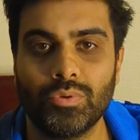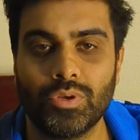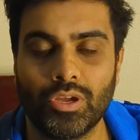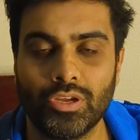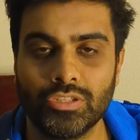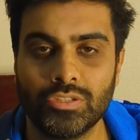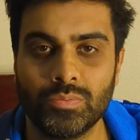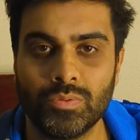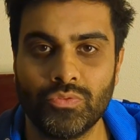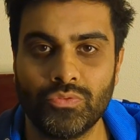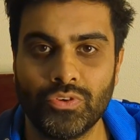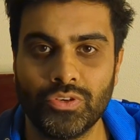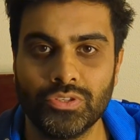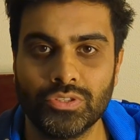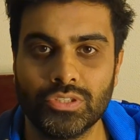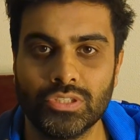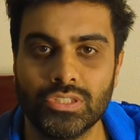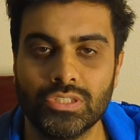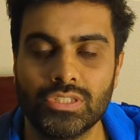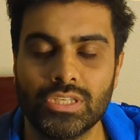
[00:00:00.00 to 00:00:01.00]
we're going to be
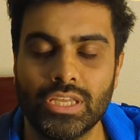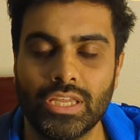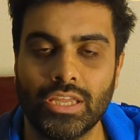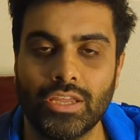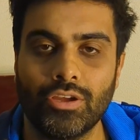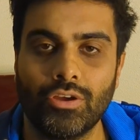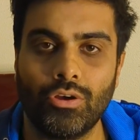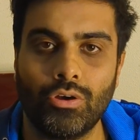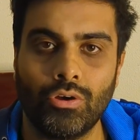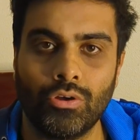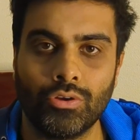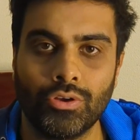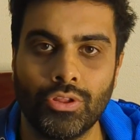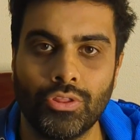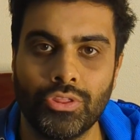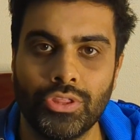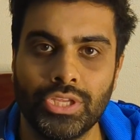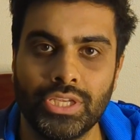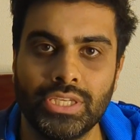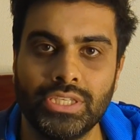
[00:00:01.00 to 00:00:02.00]
focusing on
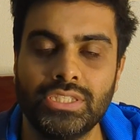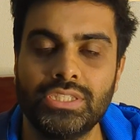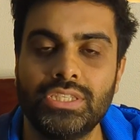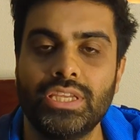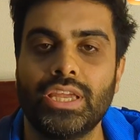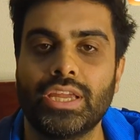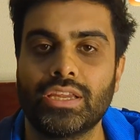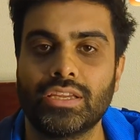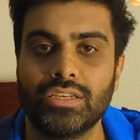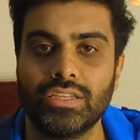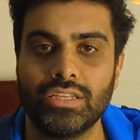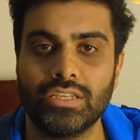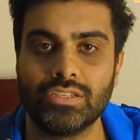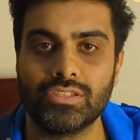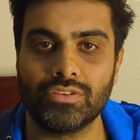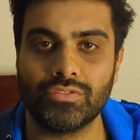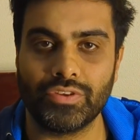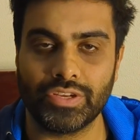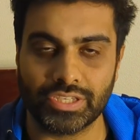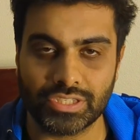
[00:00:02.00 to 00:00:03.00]
the
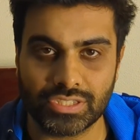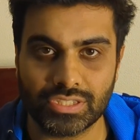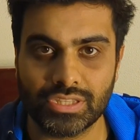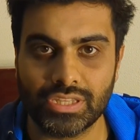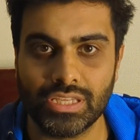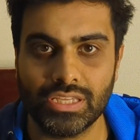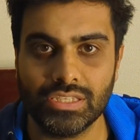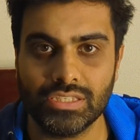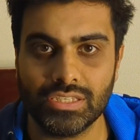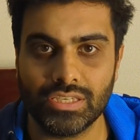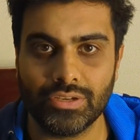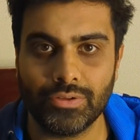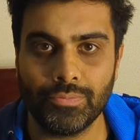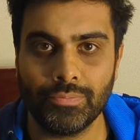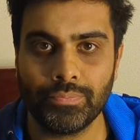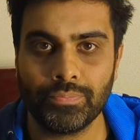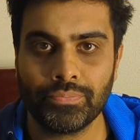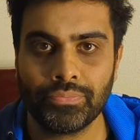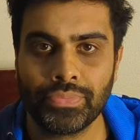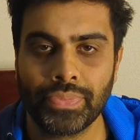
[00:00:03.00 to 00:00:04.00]
techniques of anesthesia.